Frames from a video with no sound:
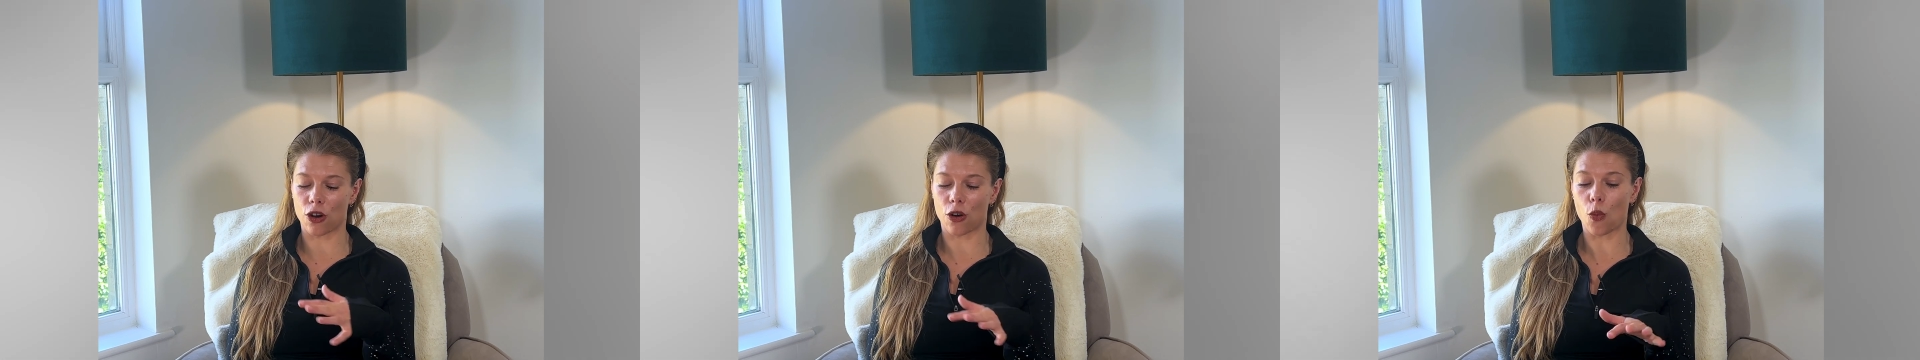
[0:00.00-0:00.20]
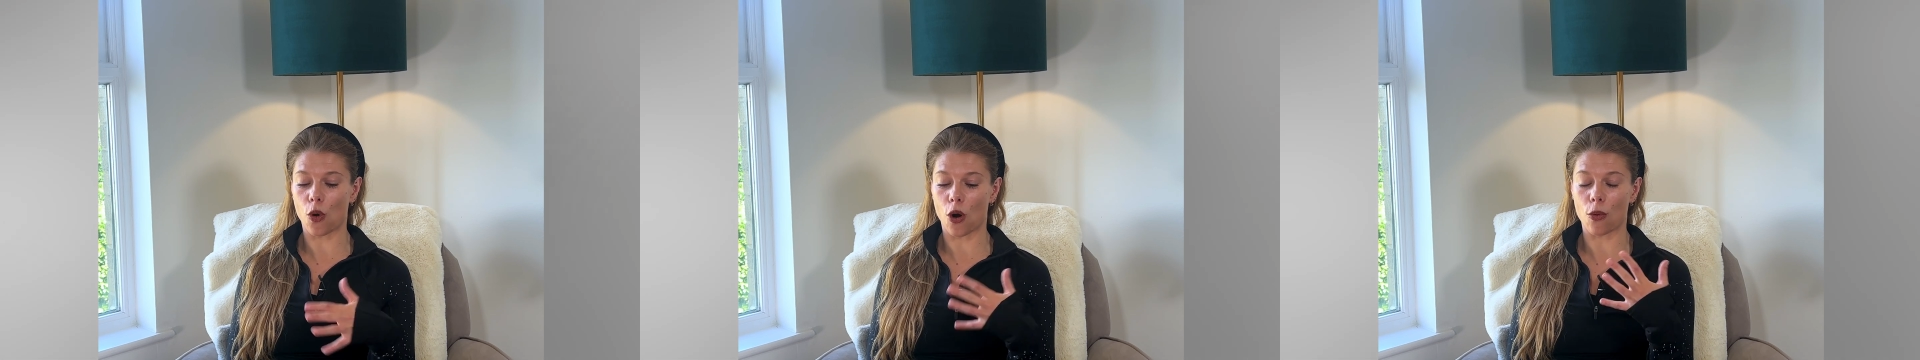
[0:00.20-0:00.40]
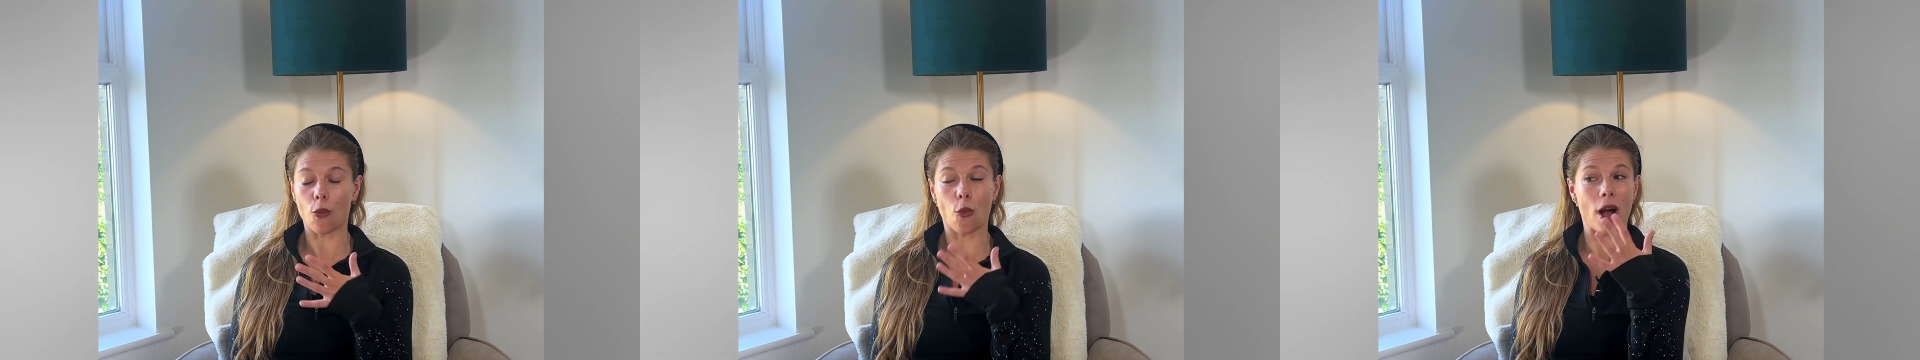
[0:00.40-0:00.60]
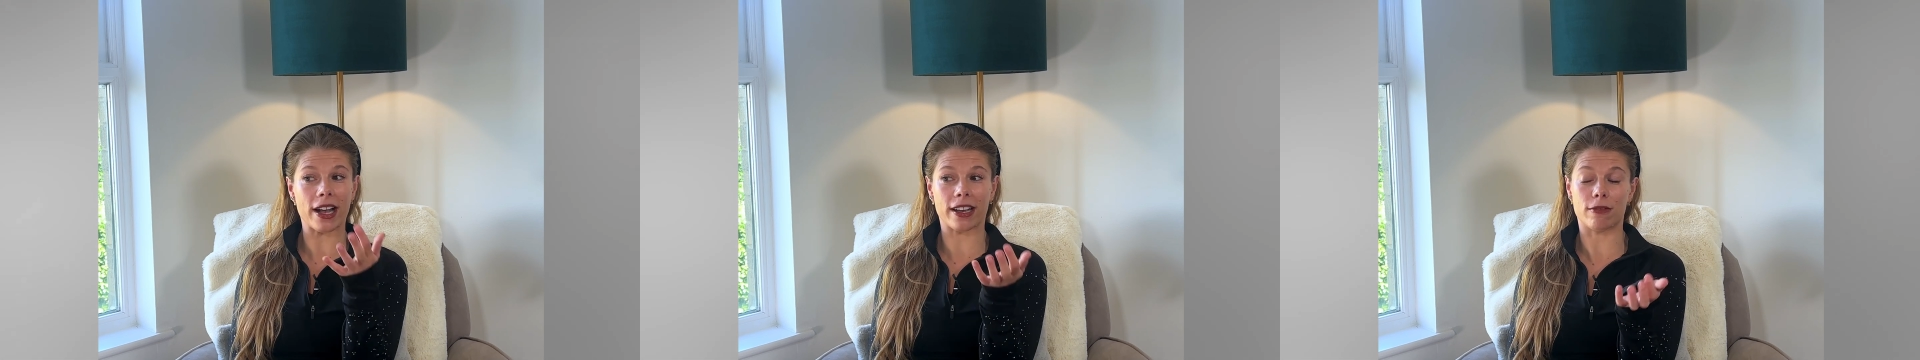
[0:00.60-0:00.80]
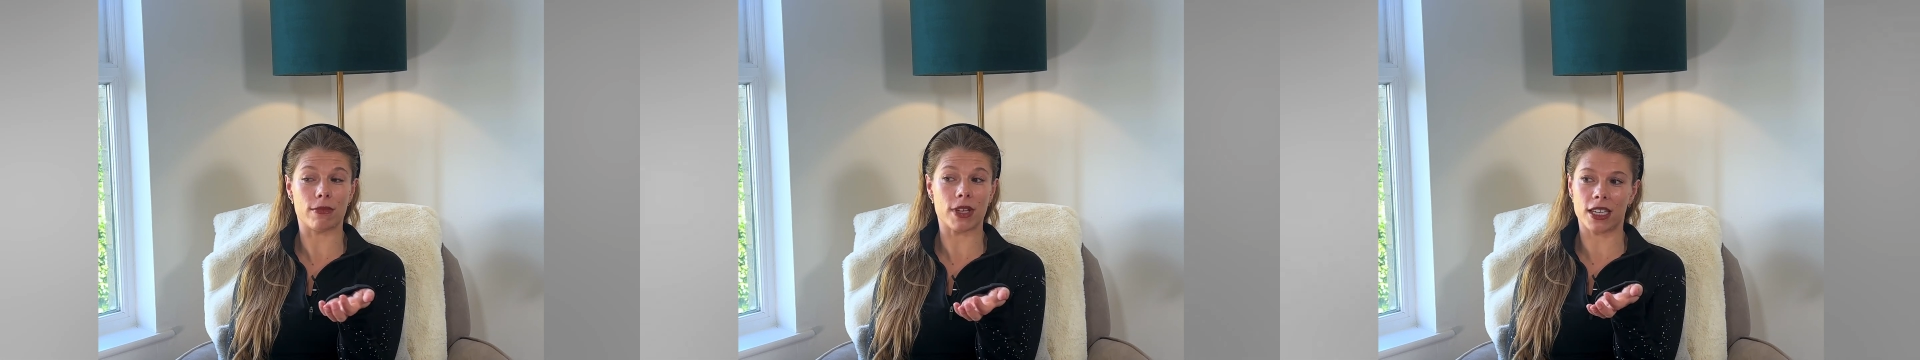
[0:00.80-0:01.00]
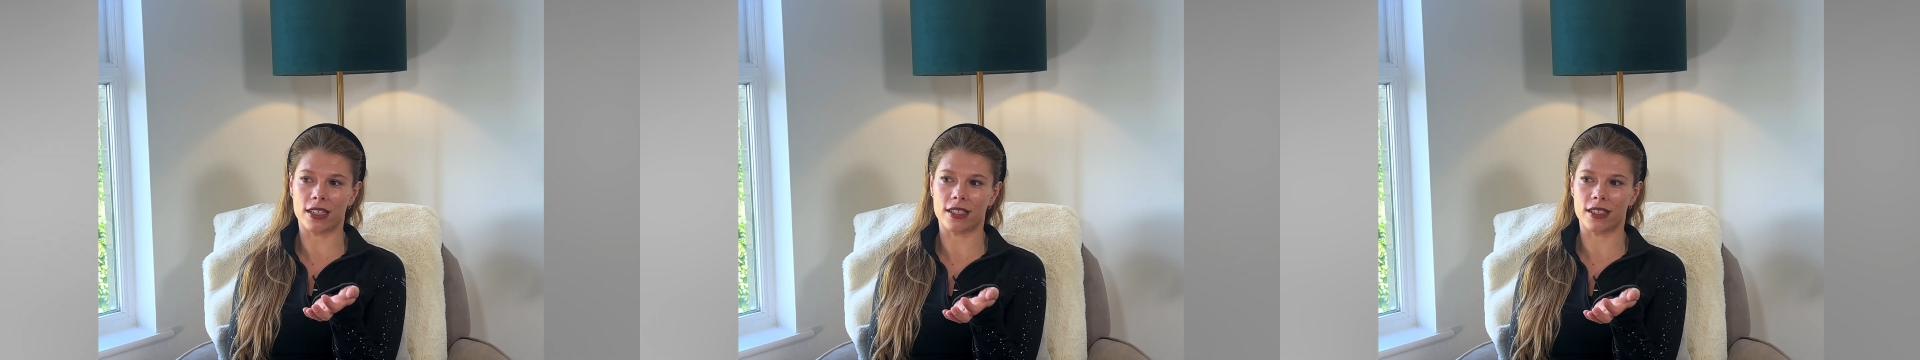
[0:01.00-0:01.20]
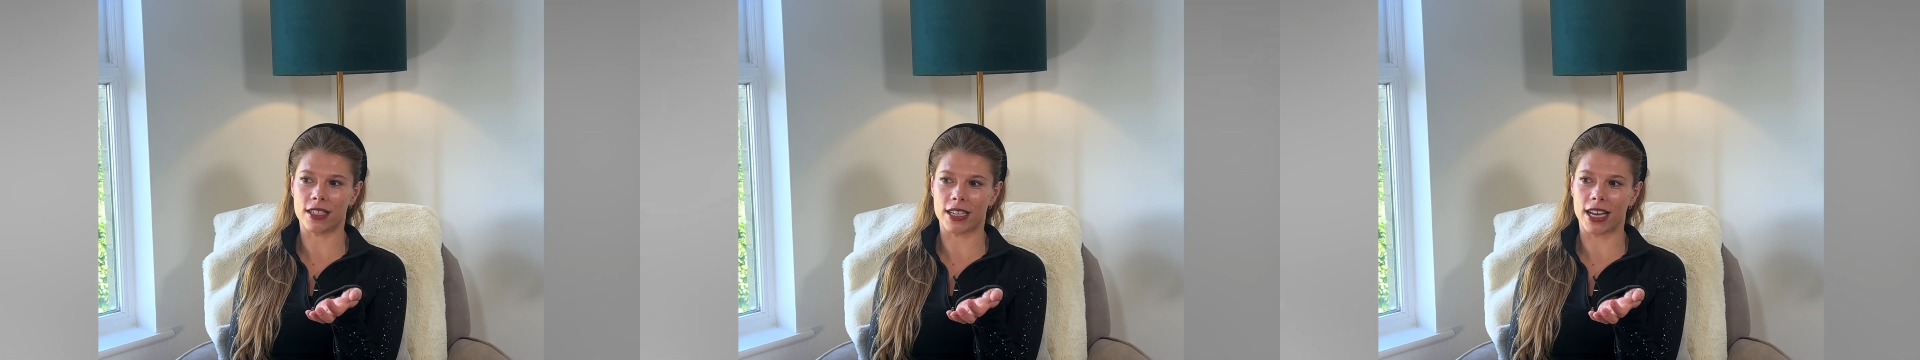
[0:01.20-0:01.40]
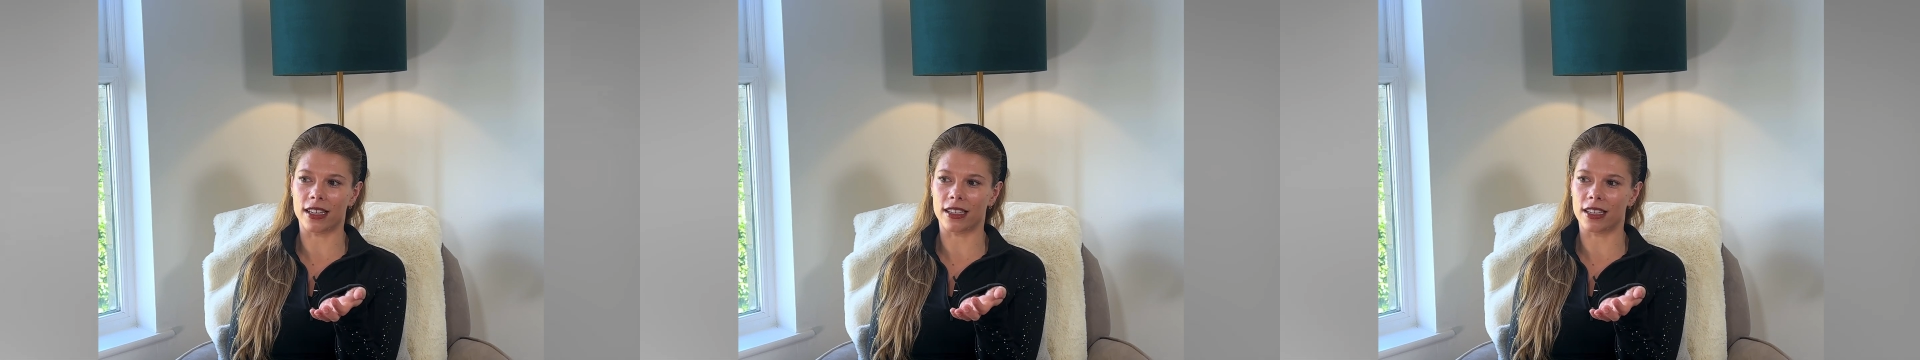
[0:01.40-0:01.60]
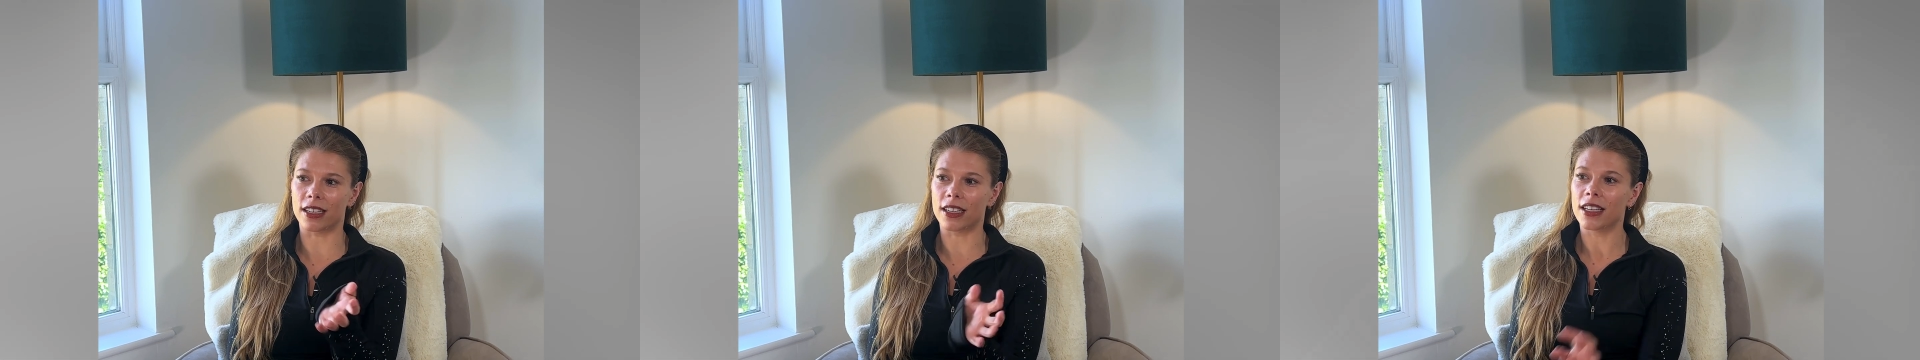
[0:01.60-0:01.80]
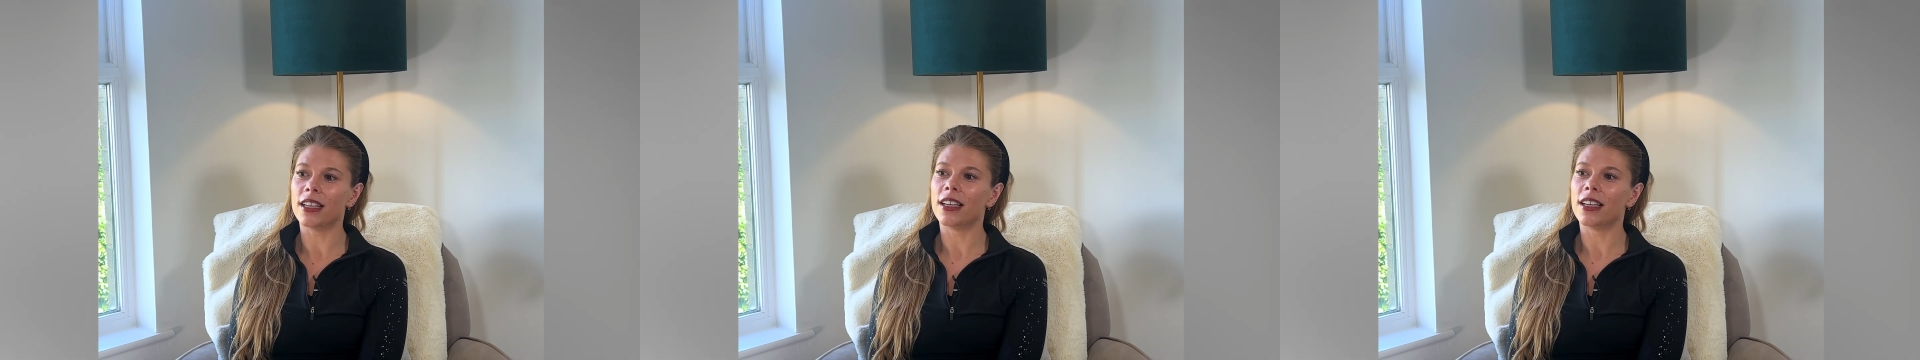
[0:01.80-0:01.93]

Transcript: what wagon means to Ella,